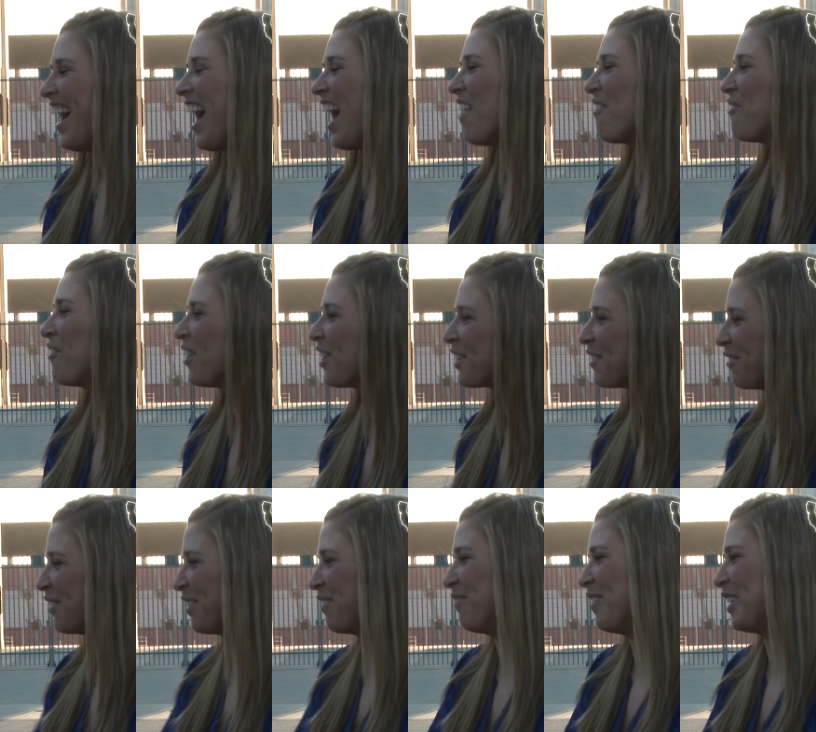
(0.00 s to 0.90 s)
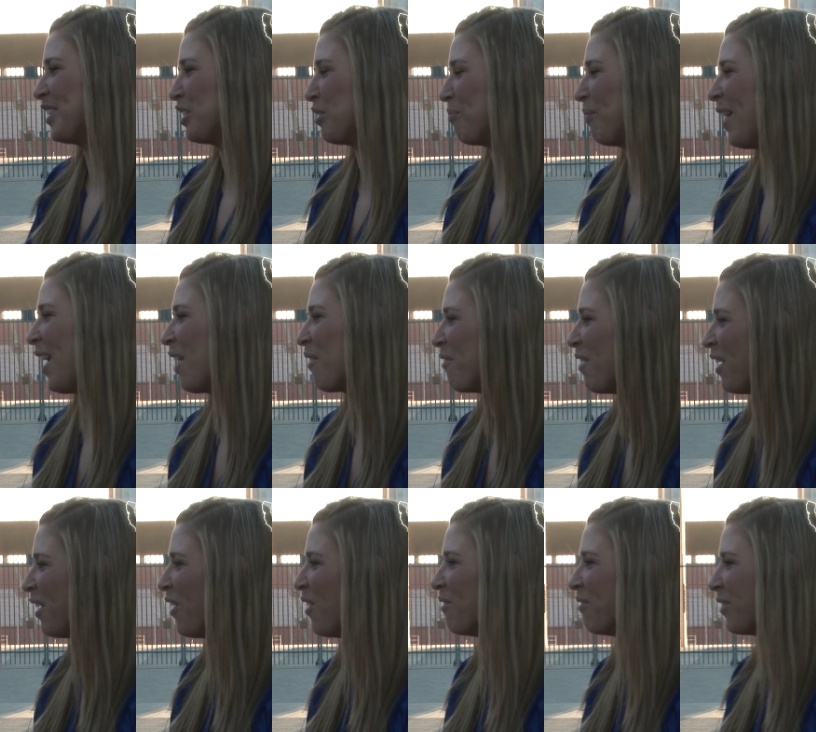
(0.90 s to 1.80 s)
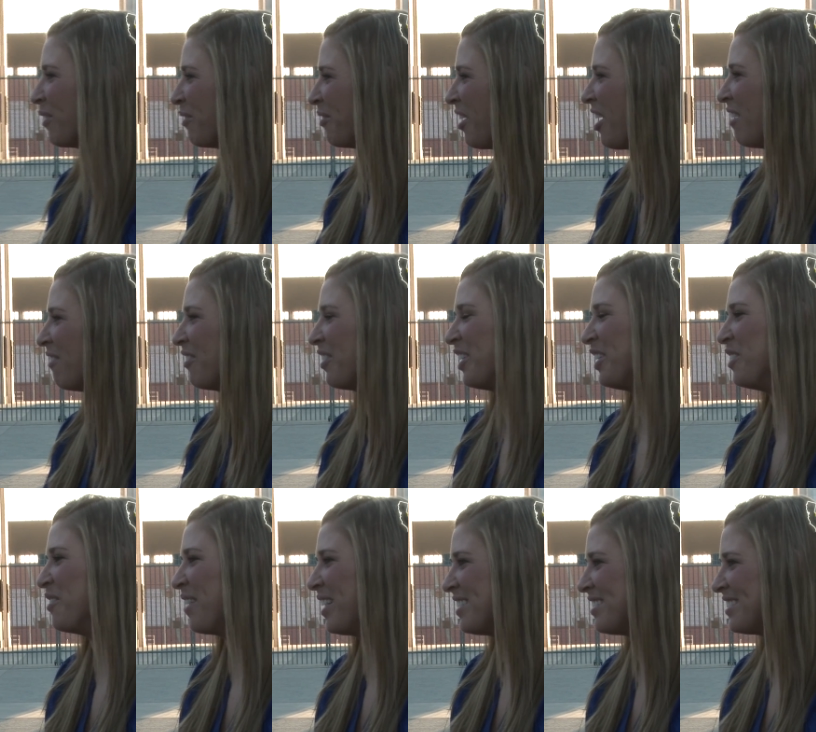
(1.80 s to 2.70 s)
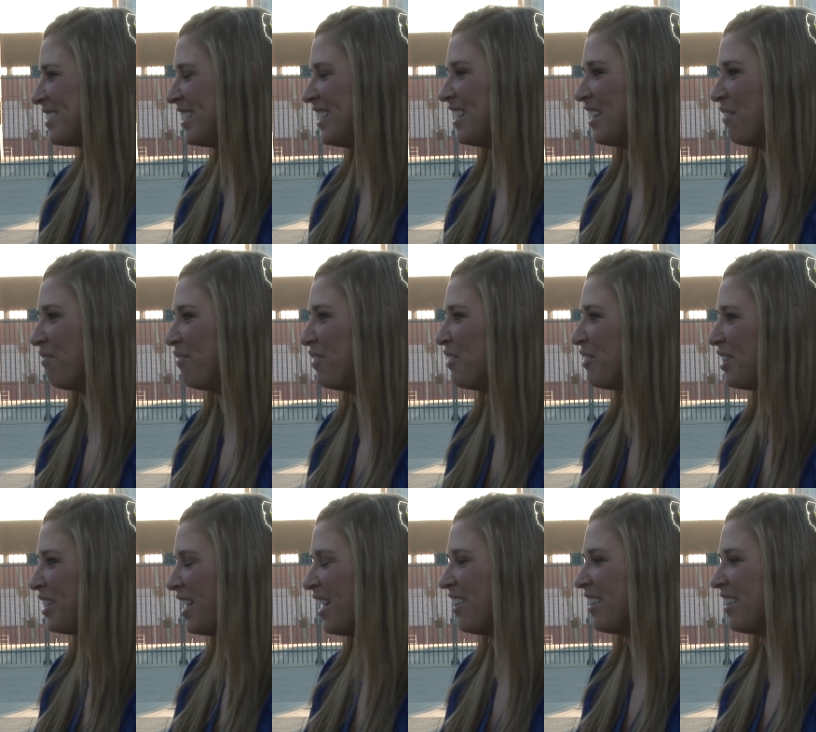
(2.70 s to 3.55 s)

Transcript: I've worked with Victor Blackwell over covering USC and a few of the